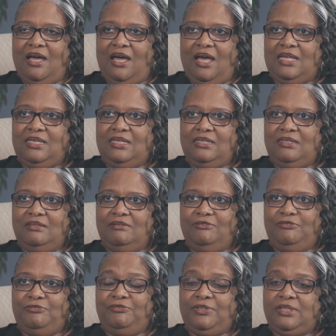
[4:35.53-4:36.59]
I
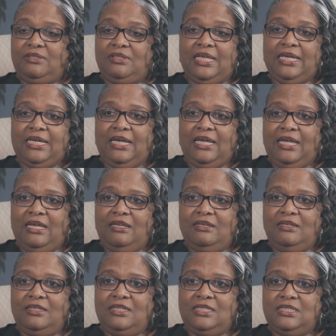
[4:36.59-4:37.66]
didn't feel like I had
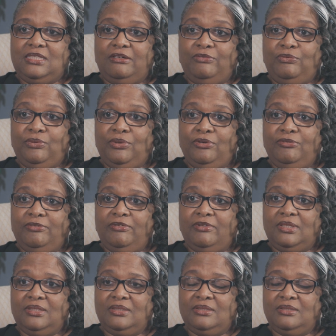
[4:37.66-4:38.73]
any self-worth
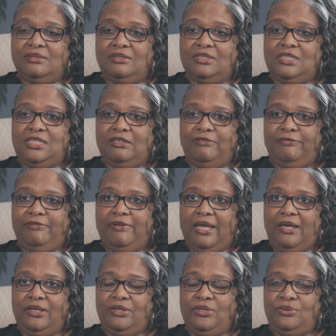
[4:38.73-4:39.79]
or
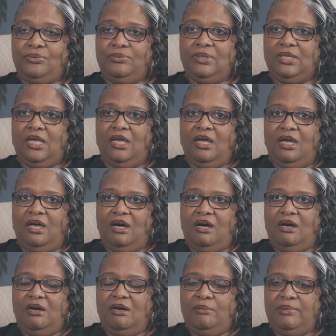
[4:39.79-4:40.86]
self-value.
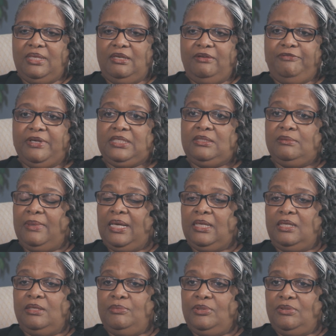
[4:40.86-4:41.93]
It affected my
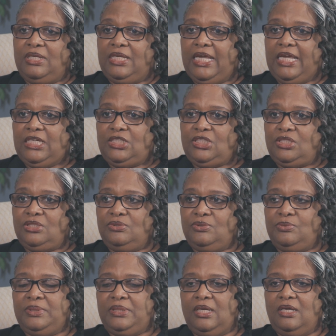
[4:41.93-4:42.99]
communications
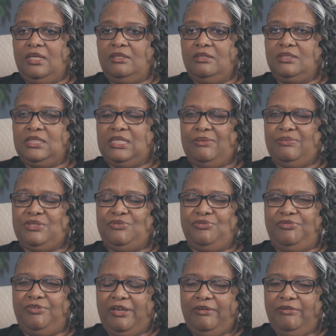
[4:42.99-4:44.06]
with others. I was
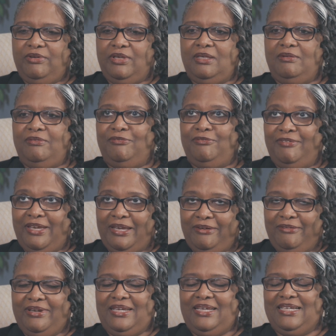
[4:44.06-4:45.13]
very,
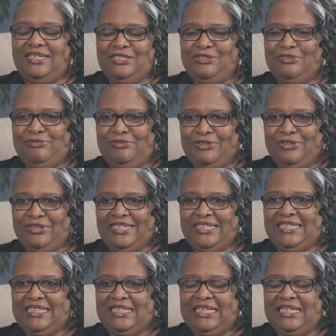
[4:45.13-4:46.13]
very introverted.